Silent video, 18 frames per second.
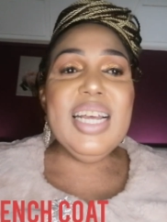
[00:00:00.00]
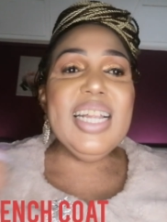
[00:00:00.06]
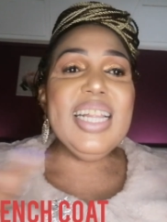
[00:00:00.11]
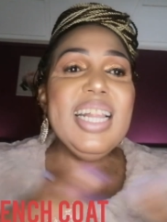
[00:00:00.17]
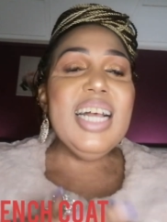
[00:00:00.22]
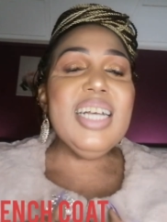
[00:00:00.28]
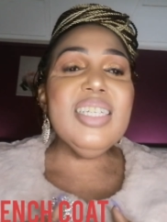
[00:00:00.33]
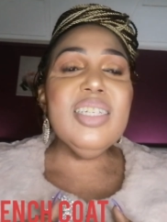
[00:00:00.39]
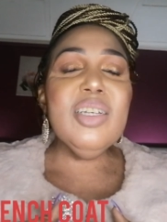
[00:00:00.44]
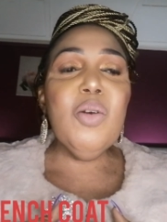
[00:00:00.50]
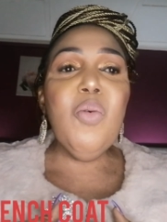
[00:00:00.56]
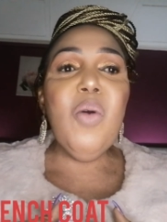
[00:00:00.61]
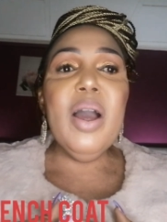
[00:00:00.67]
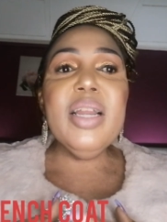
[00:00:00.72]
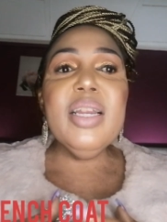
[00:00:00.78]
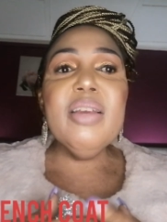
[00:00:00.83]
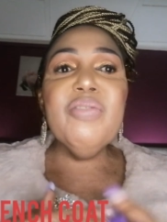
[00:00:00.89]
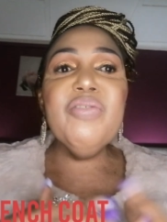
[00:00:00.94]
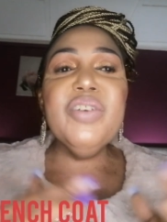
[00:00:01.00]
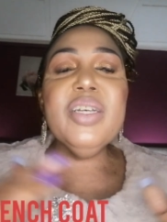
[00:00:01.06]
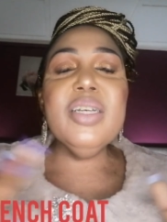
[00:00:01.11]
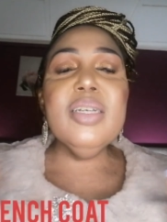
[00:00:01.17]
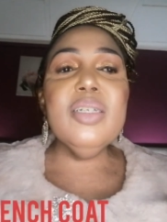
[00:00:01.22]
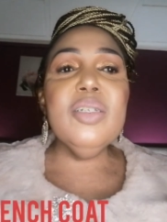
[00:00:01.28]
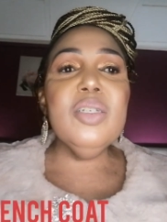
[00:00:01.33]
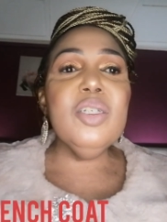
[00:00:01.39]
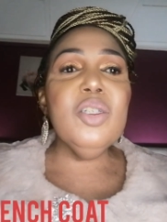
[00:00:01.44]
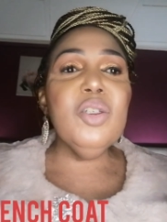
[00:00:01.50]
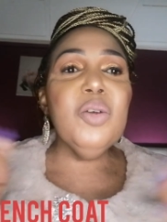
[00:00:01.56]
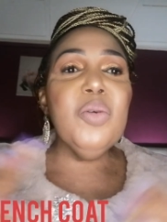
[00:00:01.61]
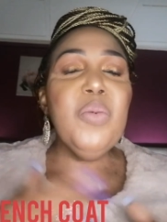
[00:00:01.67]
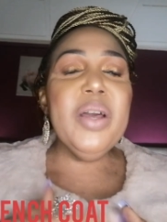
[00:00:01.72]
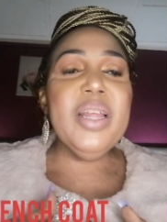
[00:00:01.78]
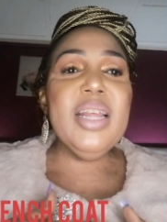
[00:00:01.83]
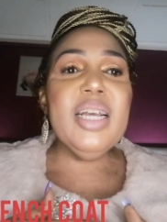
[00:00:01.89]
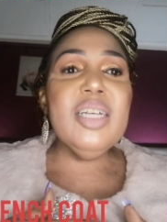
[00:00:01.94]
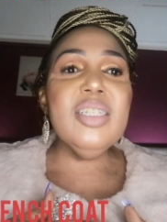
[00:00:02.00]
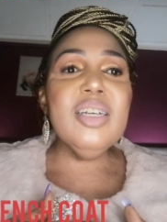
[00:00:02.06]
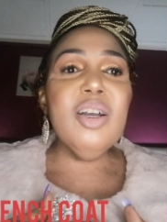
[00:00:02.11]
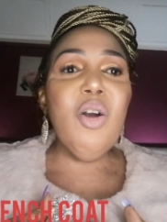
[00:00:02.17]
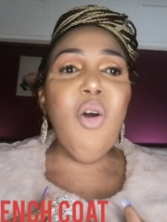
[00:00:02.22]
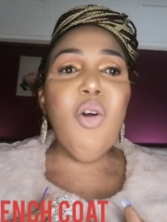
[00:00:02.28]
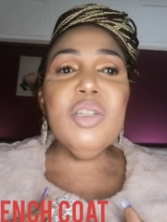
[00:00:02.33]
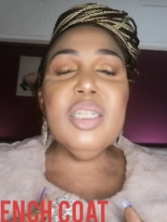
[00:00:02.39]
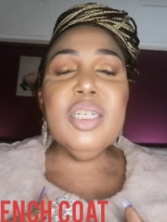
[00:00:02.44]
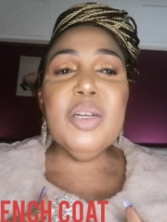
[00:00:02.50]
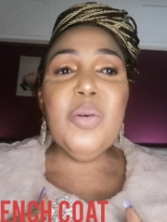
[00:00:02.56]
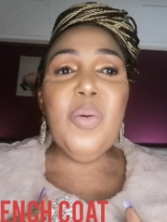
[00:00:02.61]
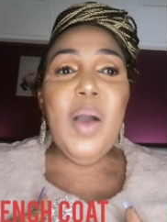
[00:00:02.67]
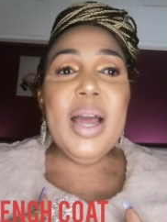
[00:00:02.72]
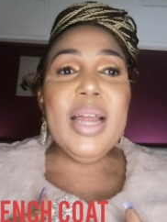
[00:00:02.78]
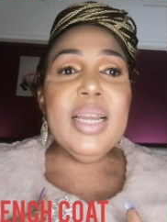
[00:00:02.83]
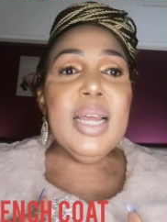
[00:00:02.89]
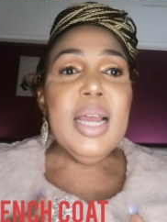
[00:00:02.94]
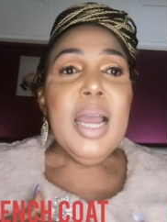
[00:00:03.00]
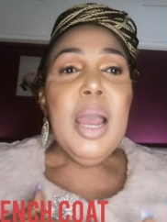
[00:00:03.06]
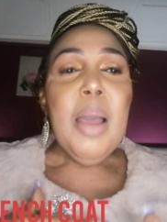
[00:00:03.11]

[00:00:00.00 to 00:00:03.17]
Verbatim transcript: The classic one, if it's whether it's a cotton one,